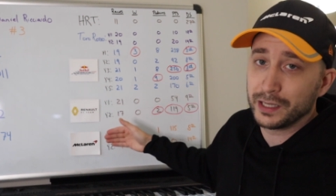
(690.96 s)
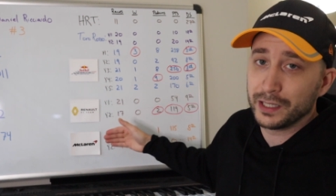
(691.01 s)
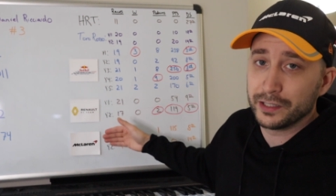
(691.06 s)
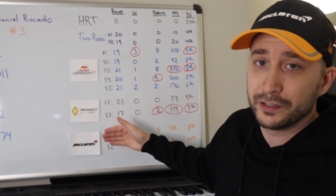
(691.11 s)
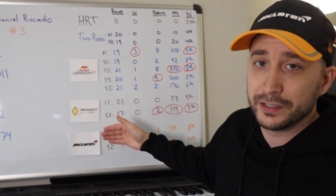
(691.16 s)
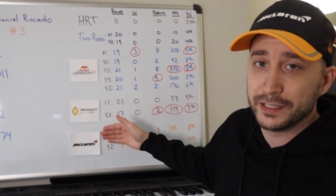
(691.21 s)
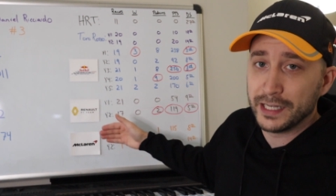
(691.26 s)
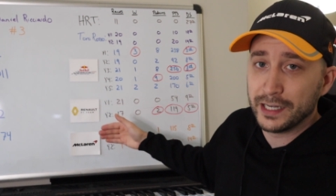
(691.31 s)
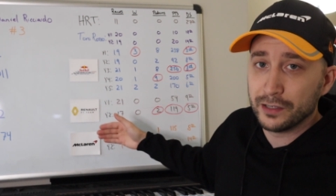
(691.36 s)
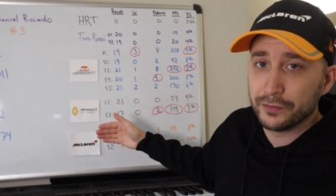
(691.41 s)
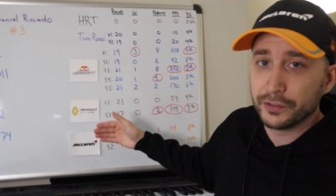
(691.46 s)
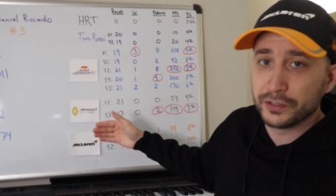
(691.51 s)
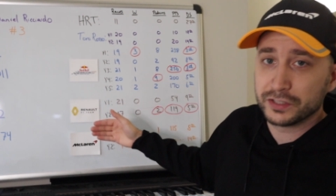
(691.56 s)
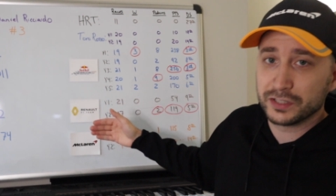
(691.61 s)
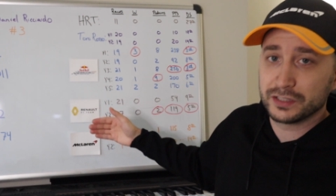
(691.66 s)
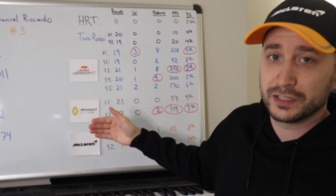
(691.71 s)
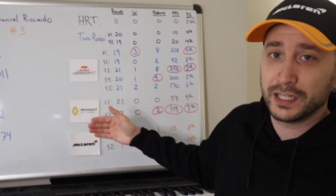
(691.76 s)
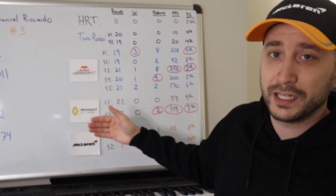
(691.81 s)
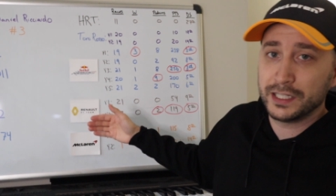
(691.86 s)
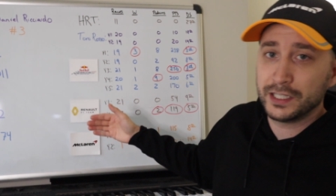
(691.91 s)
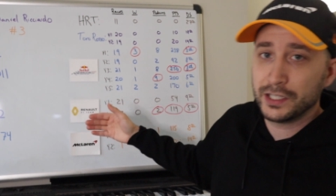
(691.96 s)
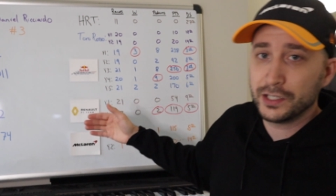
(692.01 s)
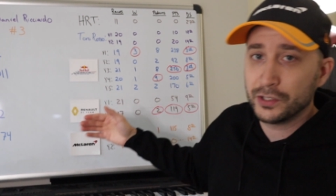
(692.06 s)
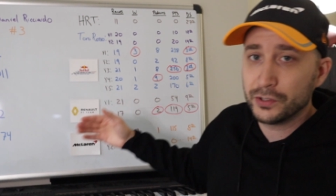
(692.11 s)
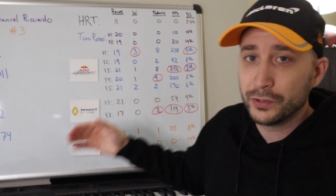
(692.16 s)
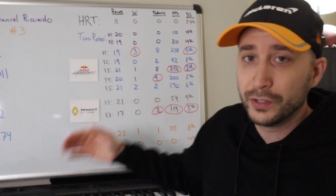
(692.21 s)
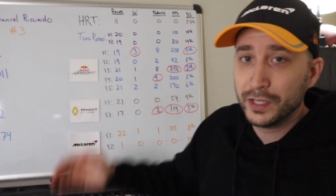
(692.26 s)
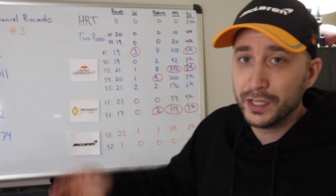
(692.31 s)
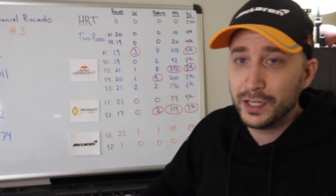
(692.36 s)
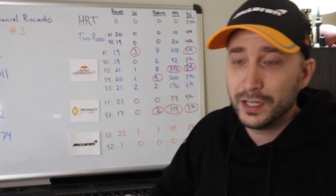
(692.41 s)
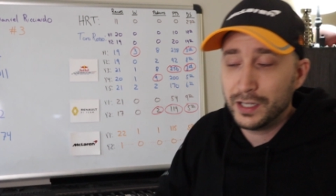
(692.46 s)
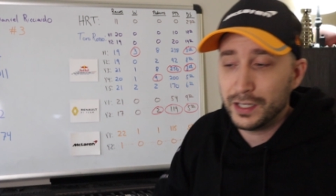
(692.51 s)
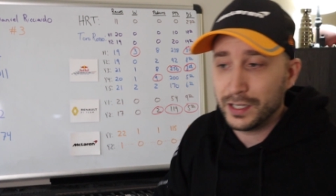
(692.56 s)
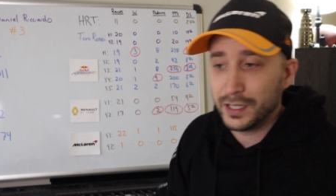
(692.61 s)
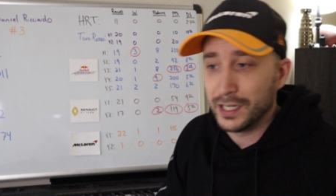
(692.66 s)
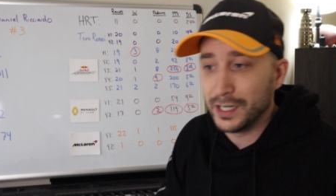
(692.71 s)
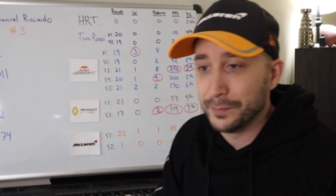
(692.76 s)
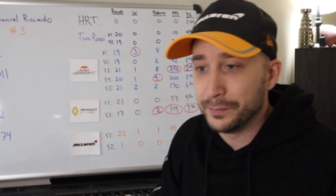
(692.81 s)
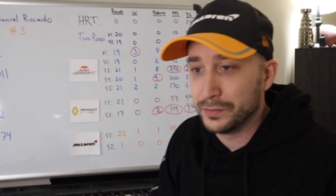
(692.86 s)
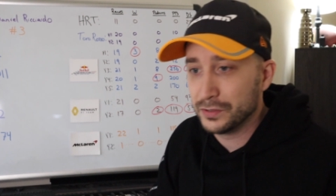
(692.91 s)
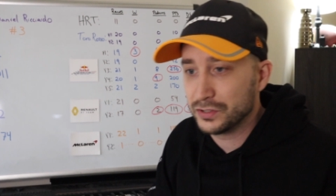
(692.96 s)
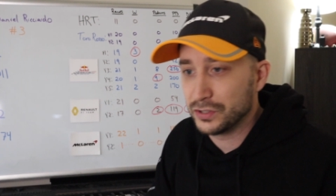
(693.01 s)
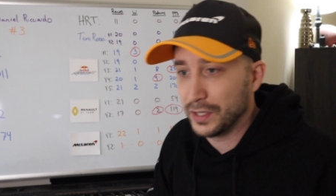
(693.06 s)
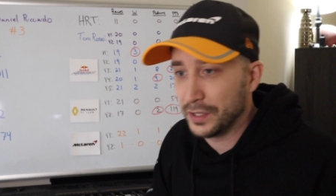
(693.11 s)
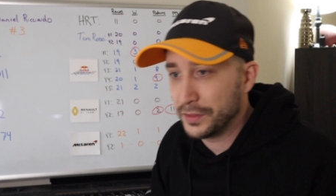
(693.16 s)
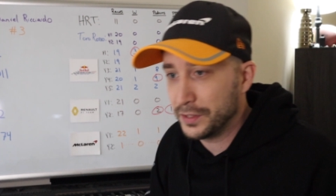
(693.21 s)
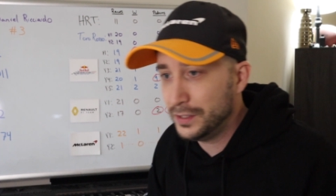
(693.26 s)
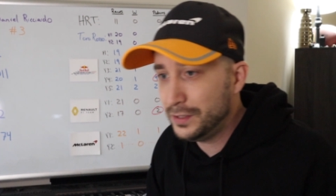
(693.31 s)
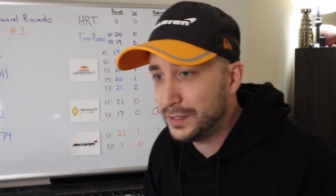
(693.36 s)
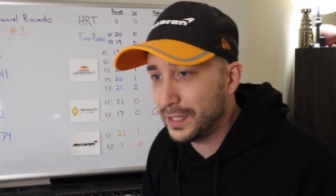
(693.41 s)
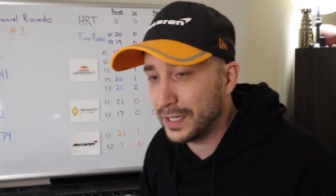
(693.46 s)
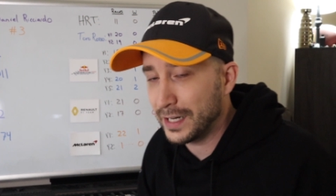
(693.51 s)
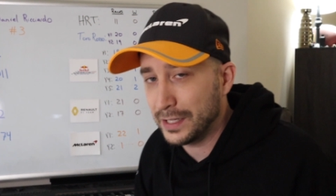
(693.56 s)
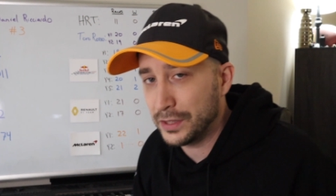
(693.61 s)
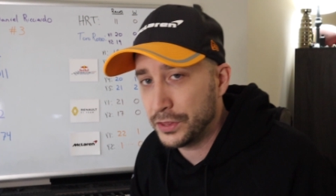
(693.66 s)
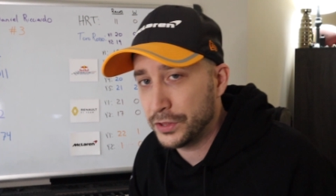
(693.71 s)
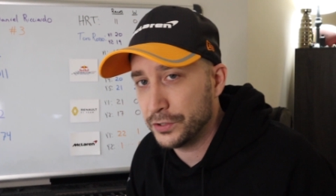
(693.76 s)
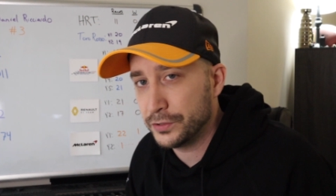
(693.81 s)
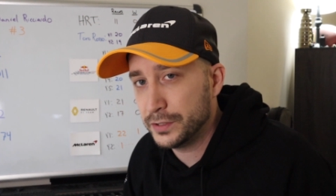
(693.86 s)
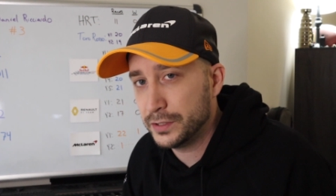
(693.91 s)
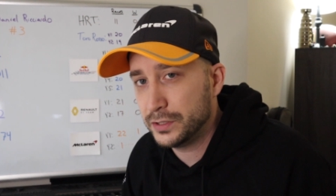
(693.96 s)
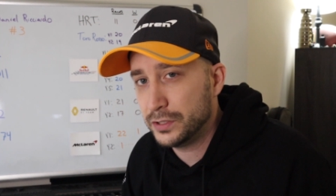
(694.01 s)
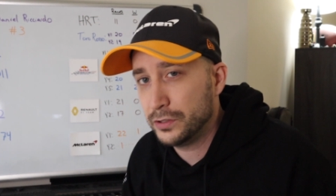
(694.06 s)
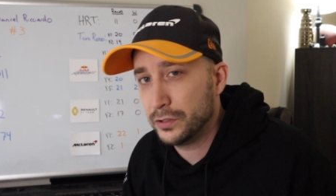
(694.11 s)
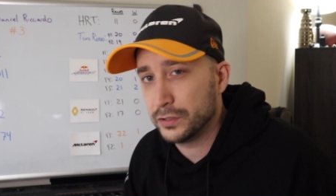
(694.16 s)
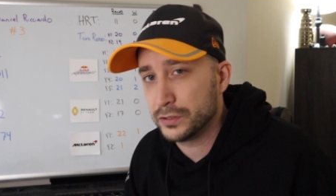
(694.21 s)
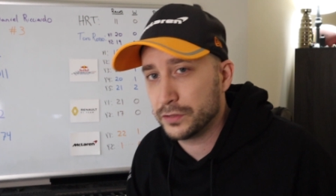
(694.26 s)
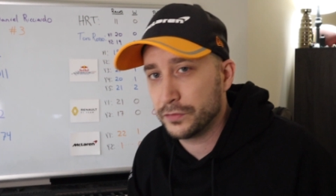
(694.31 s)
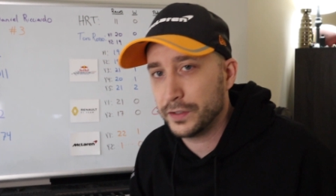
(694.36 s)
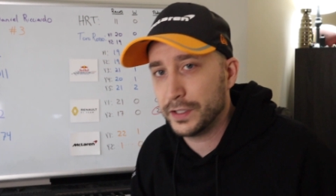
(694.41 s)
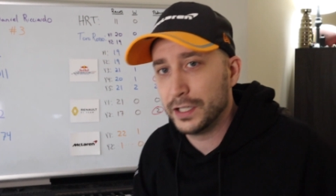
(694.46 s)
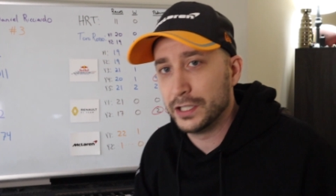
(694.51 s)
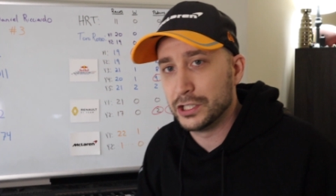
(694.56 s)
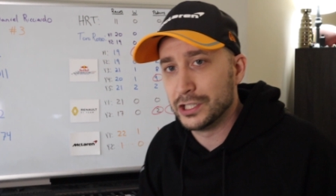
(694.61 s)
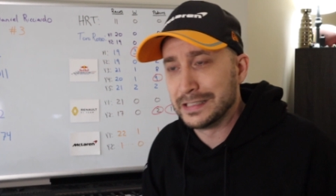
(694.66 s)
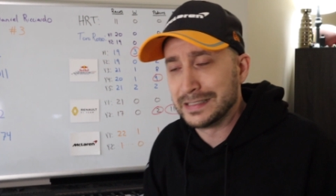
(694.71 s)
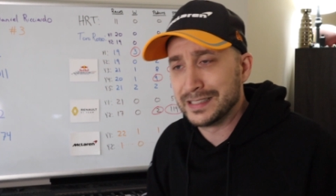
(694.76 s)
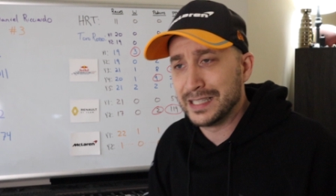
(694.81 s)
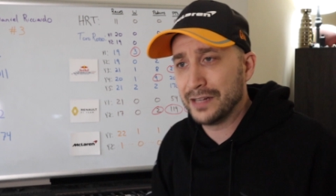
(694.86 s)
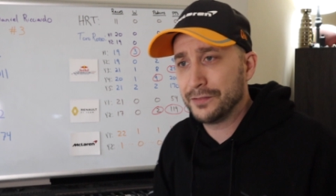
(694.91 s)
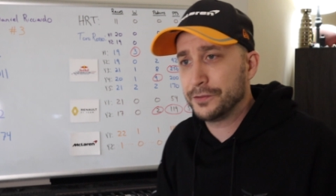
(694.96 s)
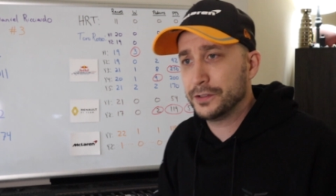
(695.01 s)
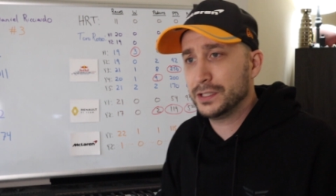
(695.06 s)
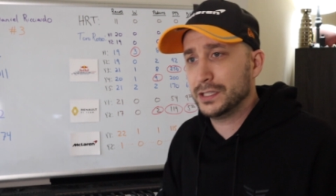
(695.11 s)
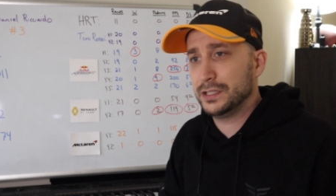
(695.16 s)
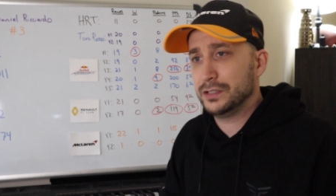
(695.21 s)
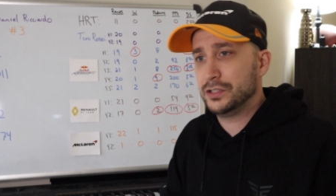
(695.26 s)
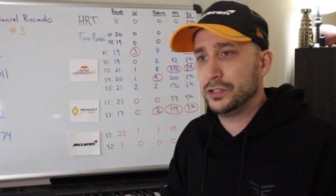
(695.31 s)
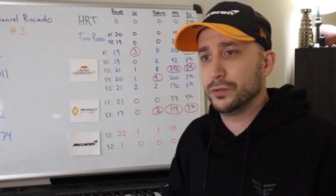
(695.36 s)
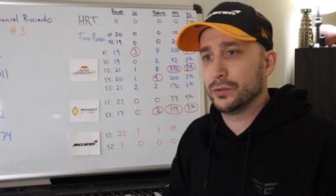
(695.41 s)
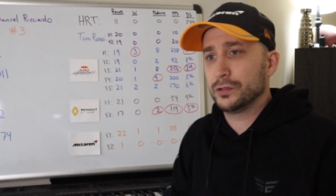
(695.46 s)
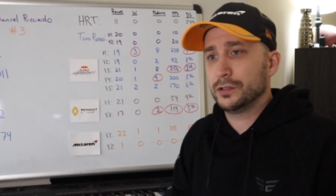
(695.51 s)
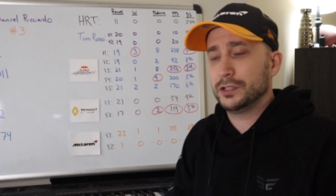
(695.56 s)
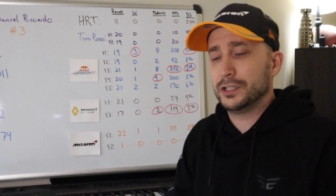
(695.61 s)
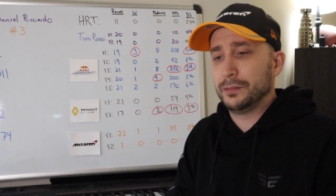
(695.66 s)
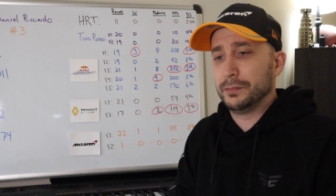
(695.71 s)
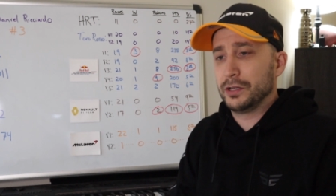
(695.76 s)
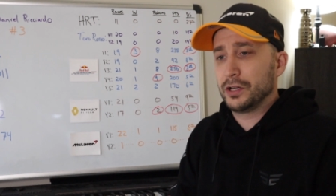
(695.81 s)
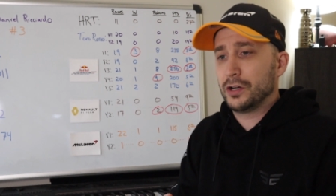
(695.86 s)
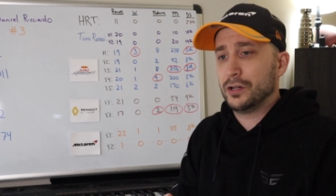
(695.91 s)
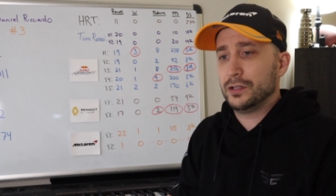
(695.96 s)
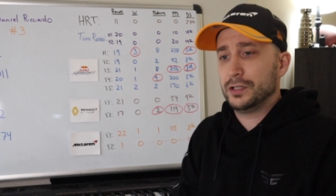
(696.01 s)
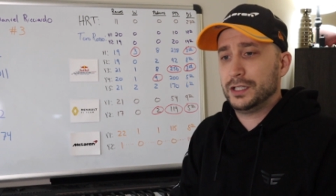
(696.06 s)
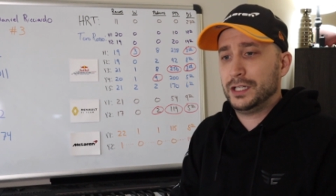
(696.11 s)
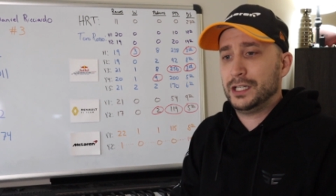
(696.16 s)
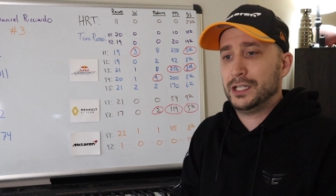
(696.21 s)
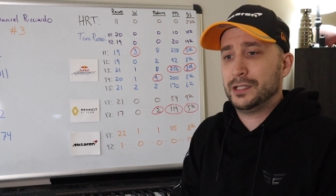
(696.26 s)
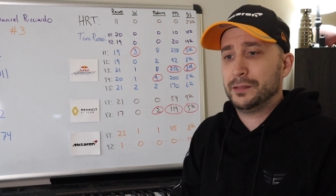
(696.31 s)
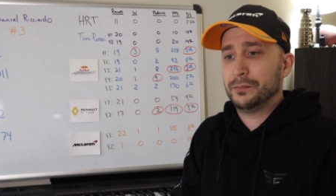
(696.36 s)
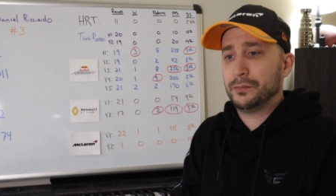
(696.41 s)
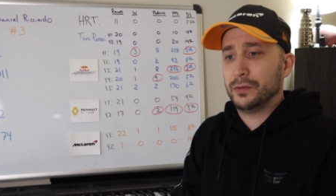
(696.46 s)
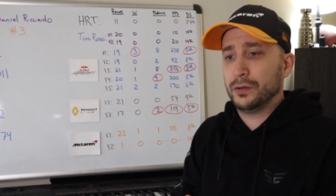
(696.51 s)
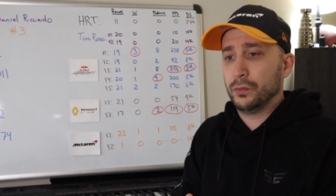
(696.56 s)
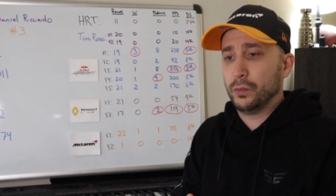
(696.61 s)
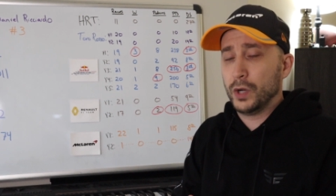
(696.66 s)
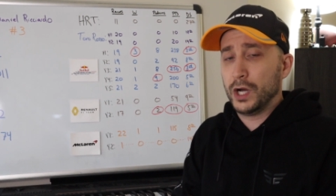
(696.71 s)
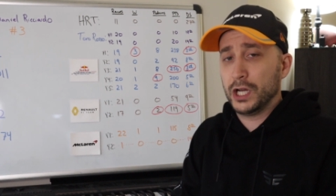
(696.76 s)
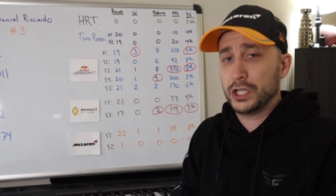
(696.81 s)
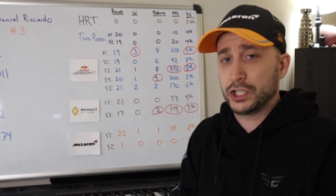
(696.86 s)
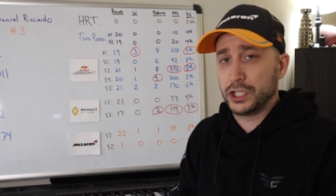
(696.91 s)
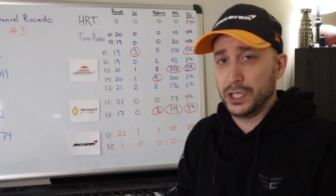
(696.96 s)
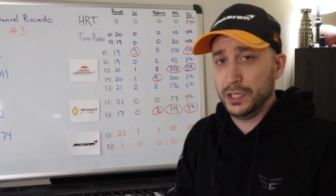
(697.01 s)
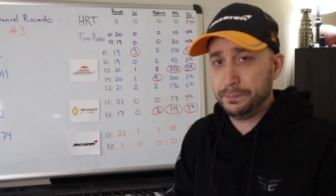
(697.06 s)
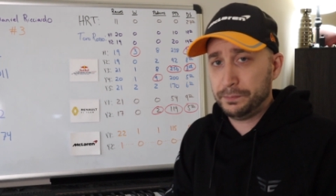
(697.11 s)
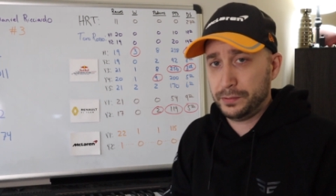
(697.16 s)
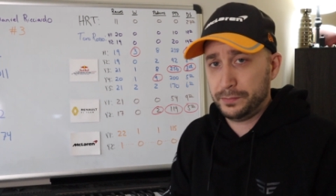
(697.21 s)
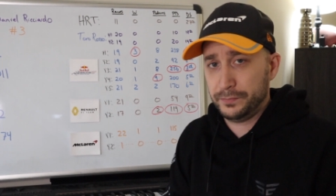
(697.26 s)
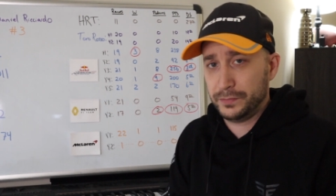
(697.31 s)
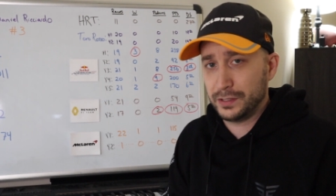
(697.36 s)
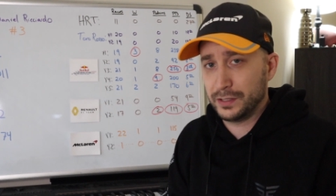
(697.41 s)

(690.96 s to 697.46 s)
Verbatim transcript: McLaren now versus Lando. Um, so I think that at 32 years of age, it's definitely too early to be calling him washed up,